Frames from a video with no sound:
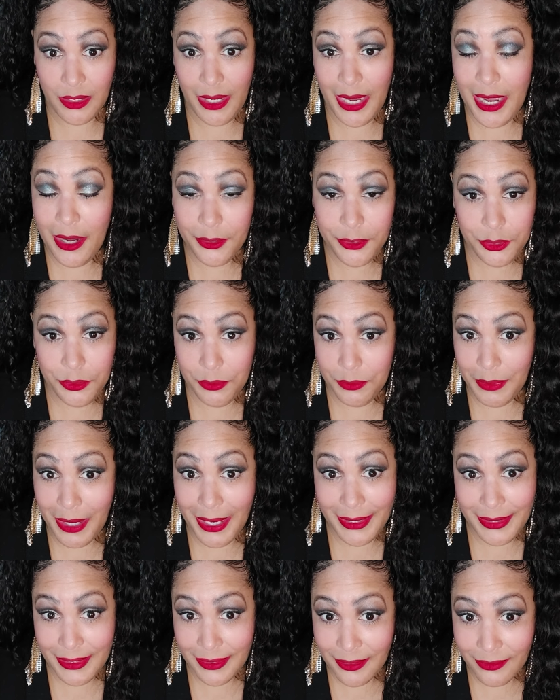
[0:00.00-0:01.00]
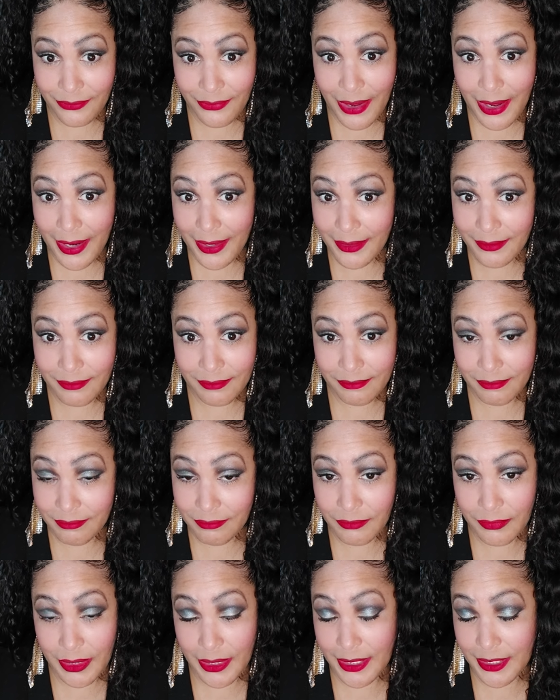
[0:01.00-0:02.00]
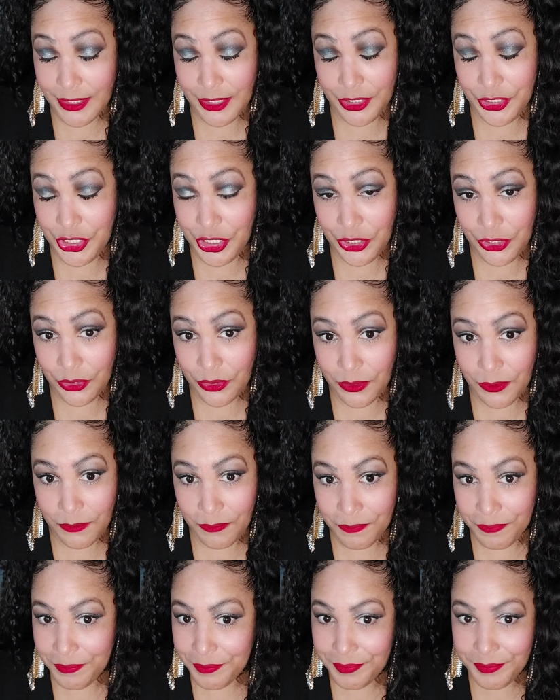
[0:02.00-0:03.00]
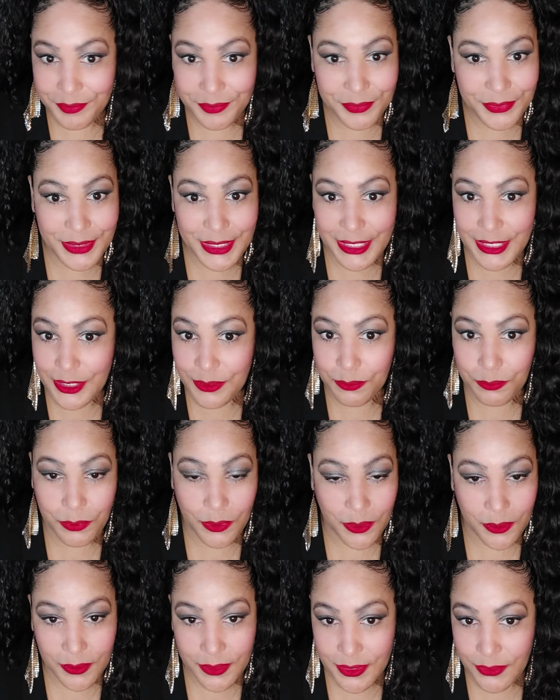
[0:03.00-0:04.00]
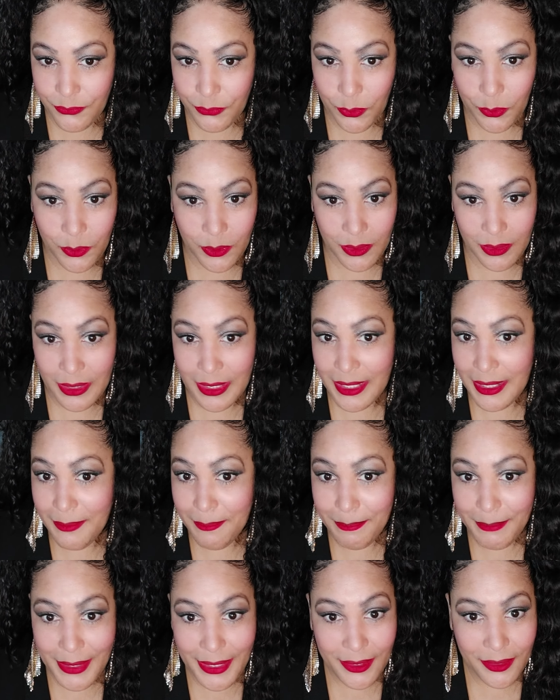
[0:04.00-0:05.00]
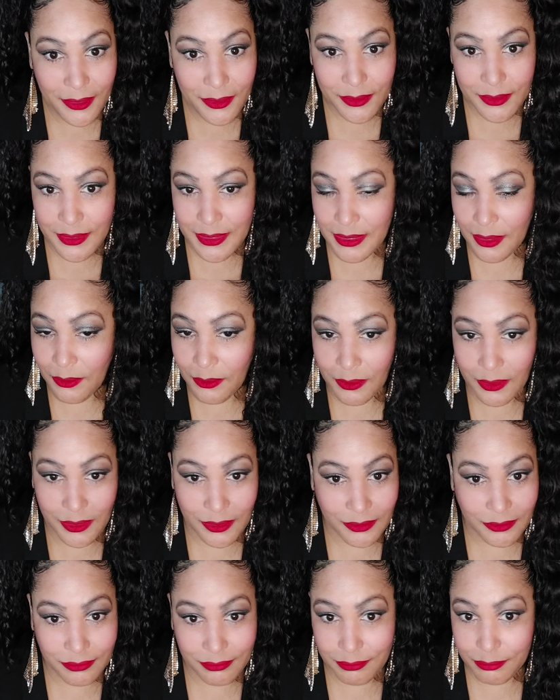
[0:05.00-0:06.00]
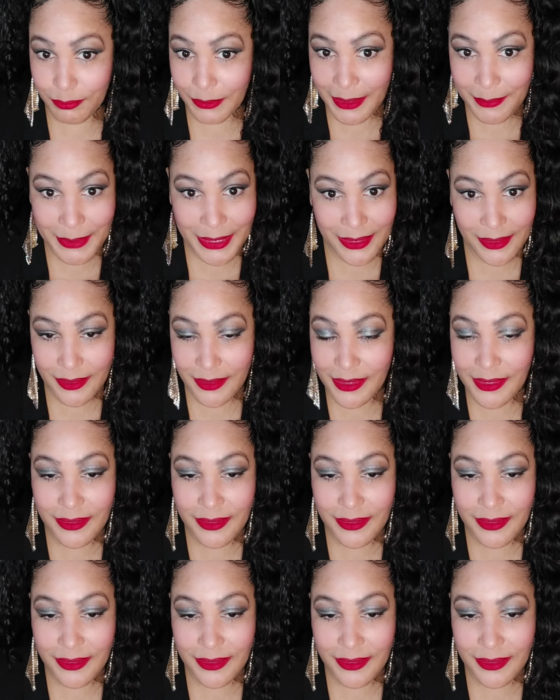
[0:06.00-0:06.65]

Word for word: how you identify as a gender this works for males or women.